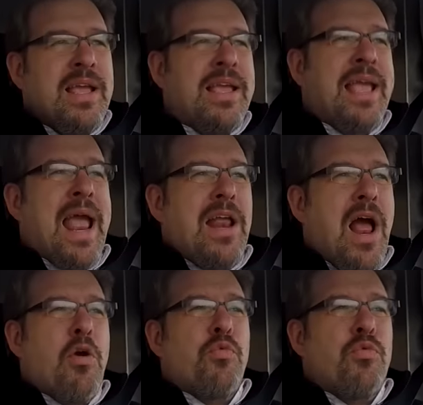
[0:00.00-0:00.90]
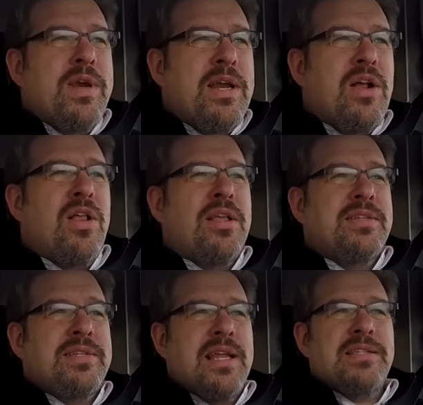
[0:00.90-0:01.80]
Get a real
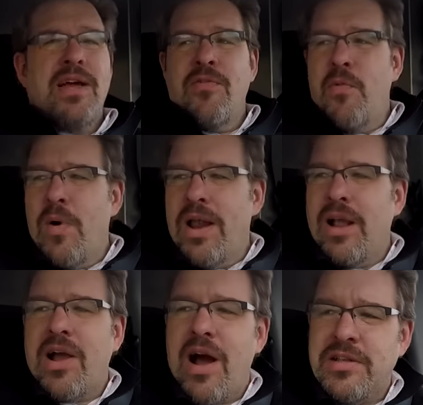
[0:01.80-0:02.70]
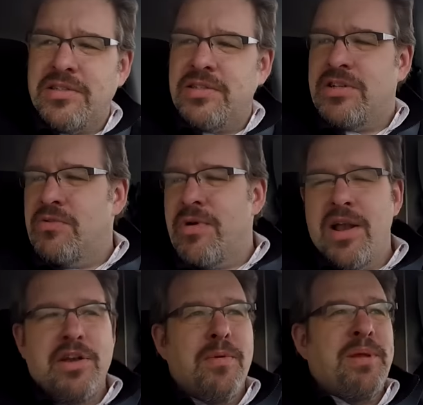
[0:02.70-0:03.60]
sense of what it costs to
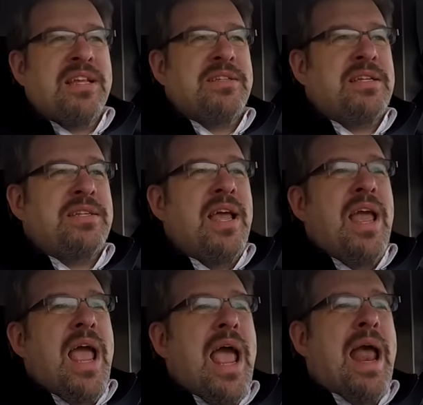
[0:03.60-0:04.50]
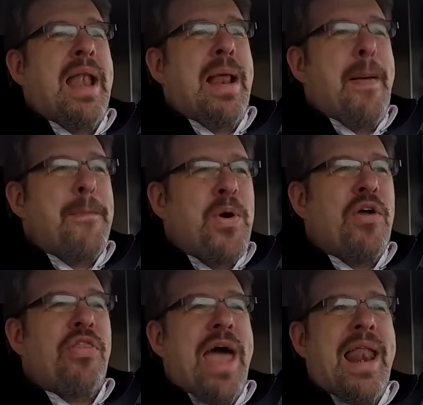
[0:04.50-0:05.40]
run your business and
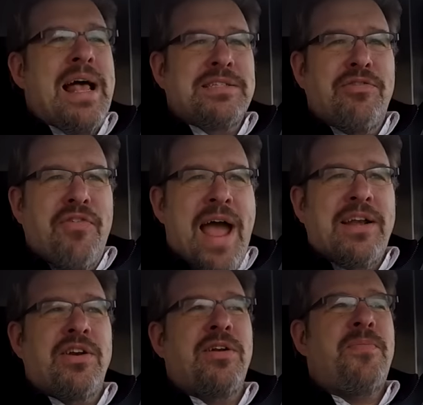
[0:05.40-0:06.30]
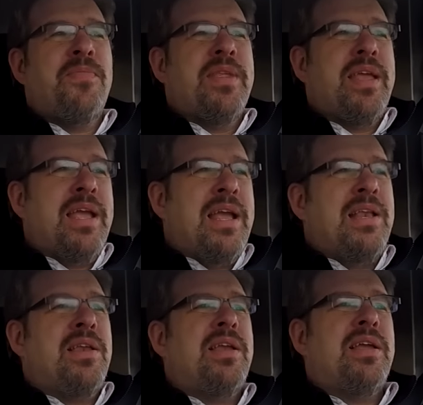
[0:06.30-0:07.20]
put that as a factor
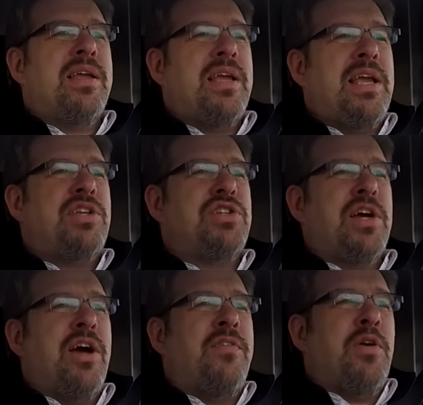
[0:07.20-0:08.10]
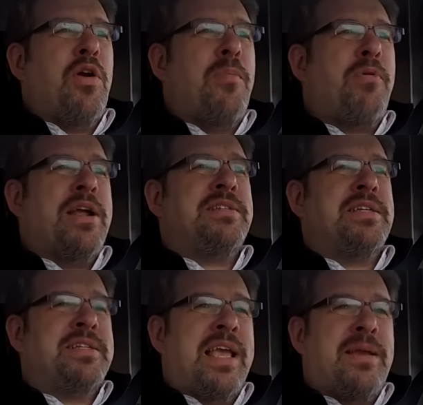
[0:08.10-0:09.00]
in each of your
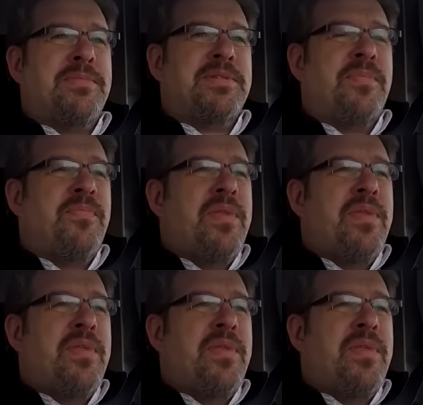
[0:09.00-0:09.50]
pricing schemes.